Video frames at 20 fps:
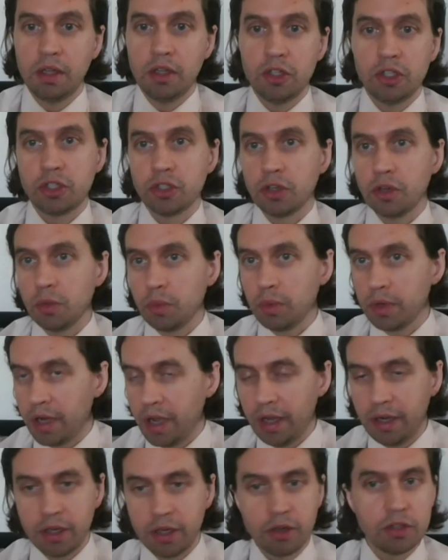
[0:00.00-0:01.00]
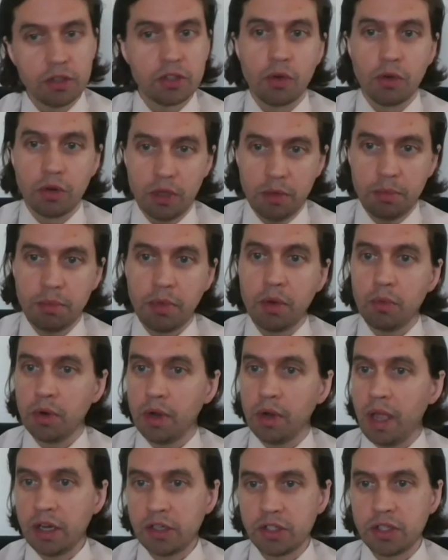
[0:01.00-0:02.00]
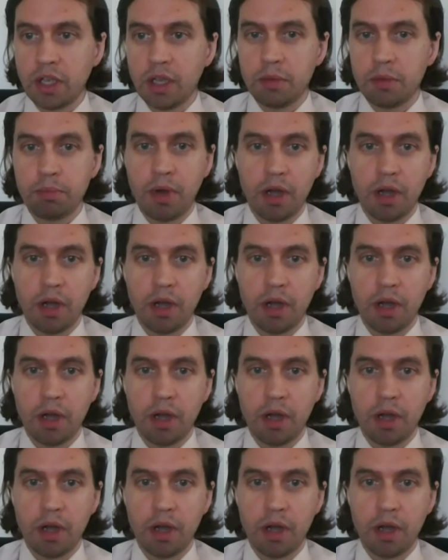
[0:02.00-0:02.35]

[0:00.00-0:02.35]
Sure, we're not Arizona, but we're actually on